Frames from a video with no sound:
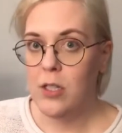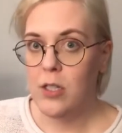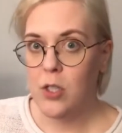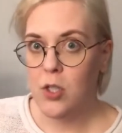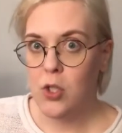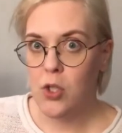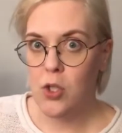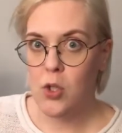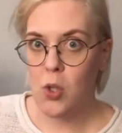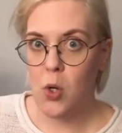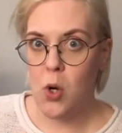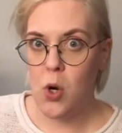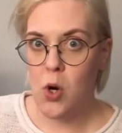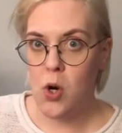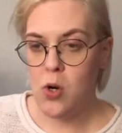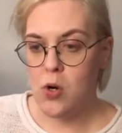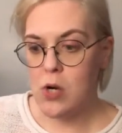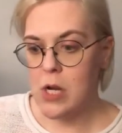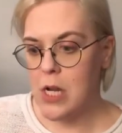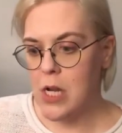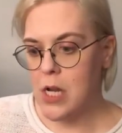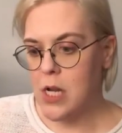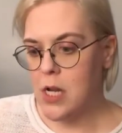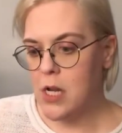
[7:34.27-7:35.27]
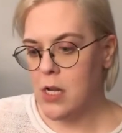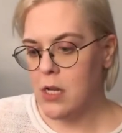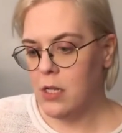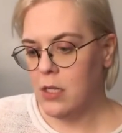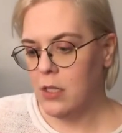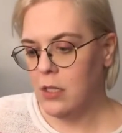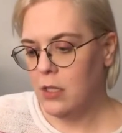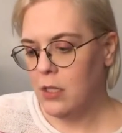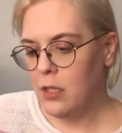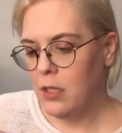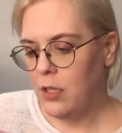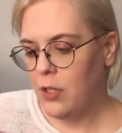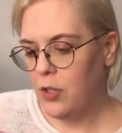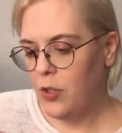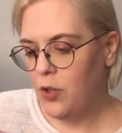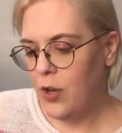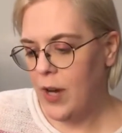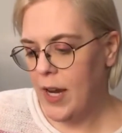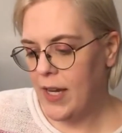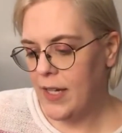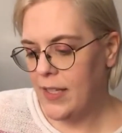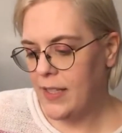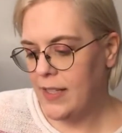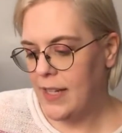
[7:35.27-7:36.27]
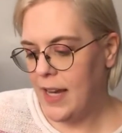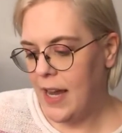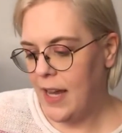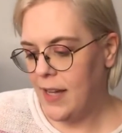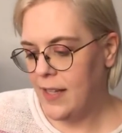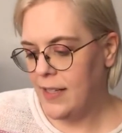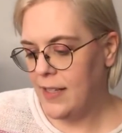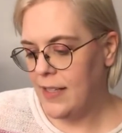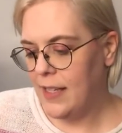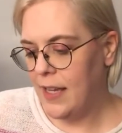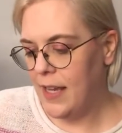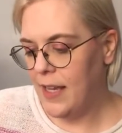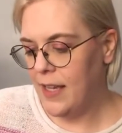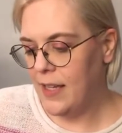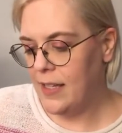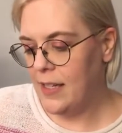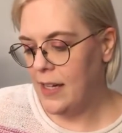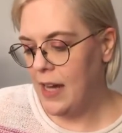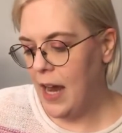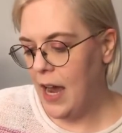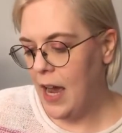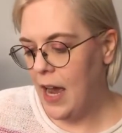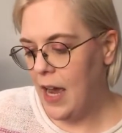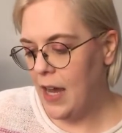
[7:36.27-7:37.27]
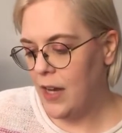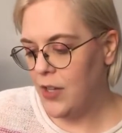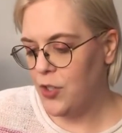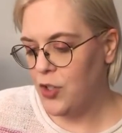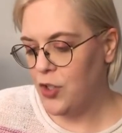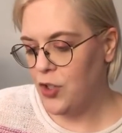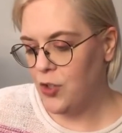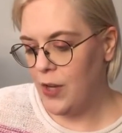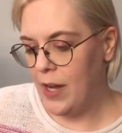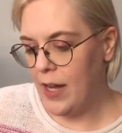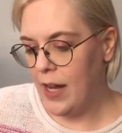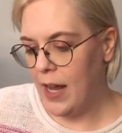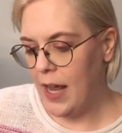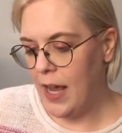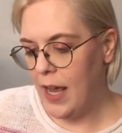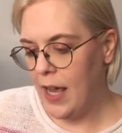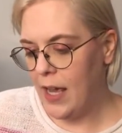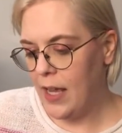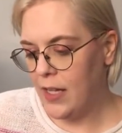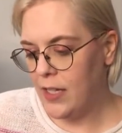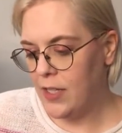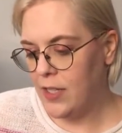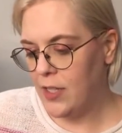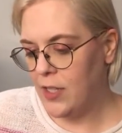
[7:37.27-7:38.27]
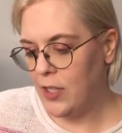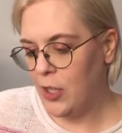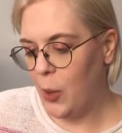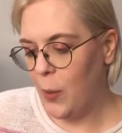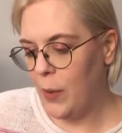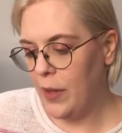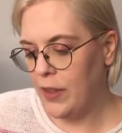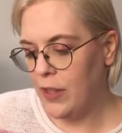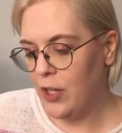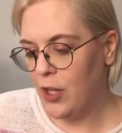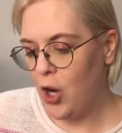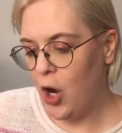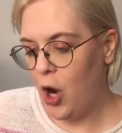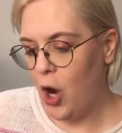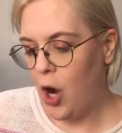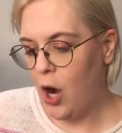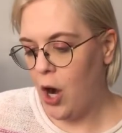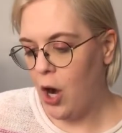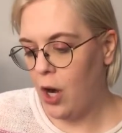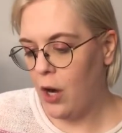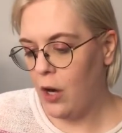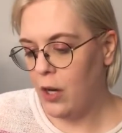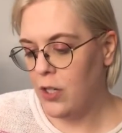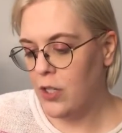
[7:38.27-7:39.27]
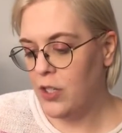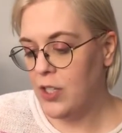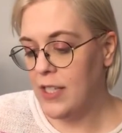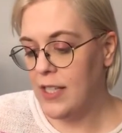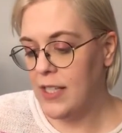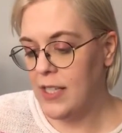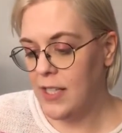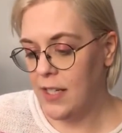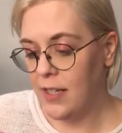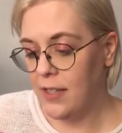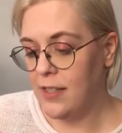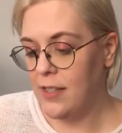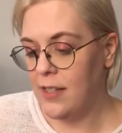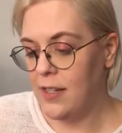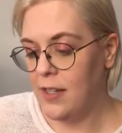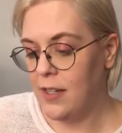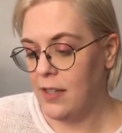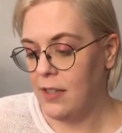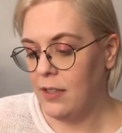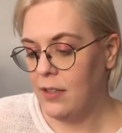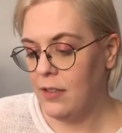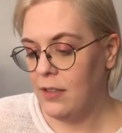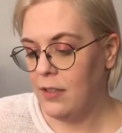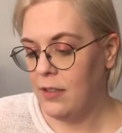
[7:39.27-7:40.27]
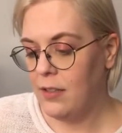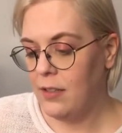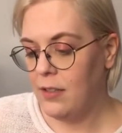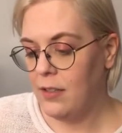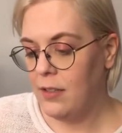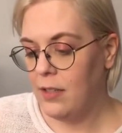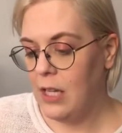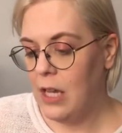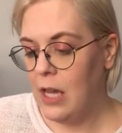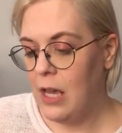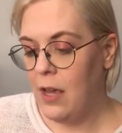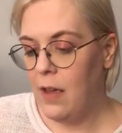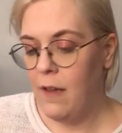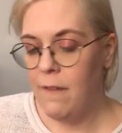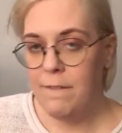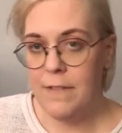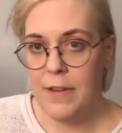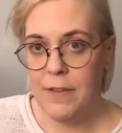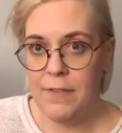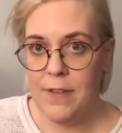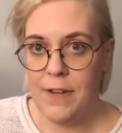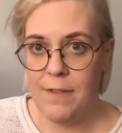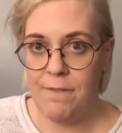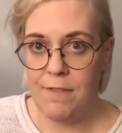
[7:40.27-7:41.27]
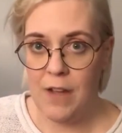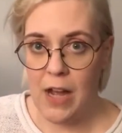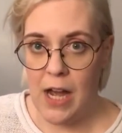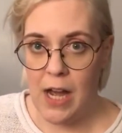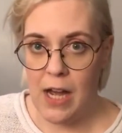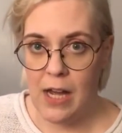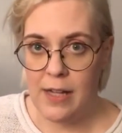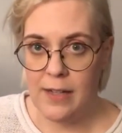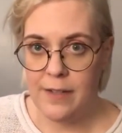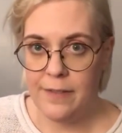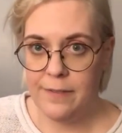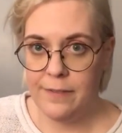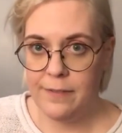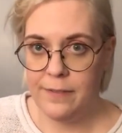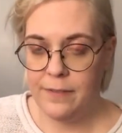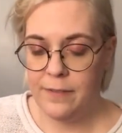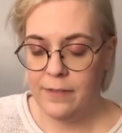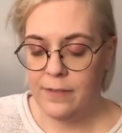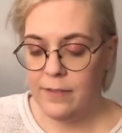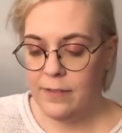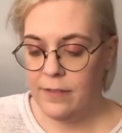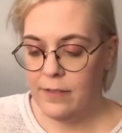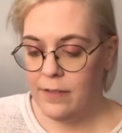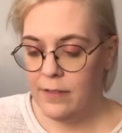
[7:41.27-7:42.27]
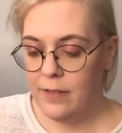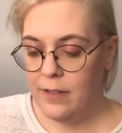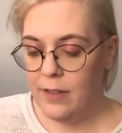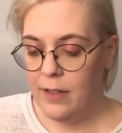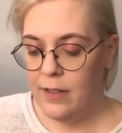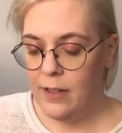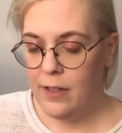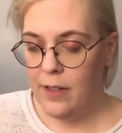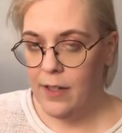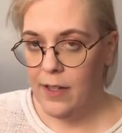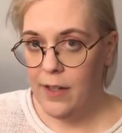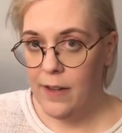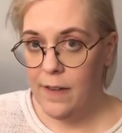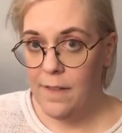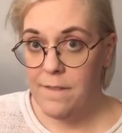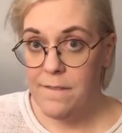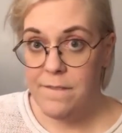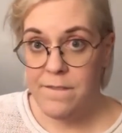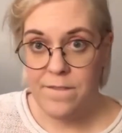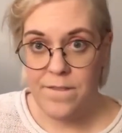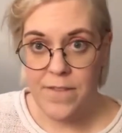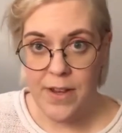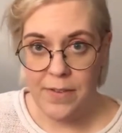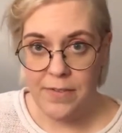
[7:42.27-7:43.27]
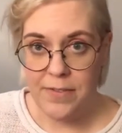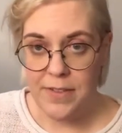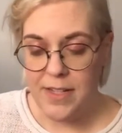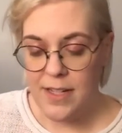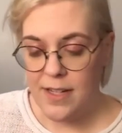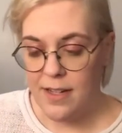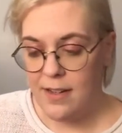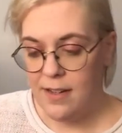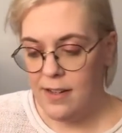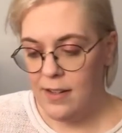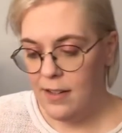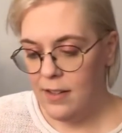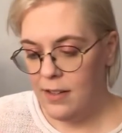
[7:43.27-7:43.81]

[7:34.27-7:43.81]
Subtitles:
"Sorry," Greg's dad said, eyes straight ahead, slowing the car to 60, 55, 50.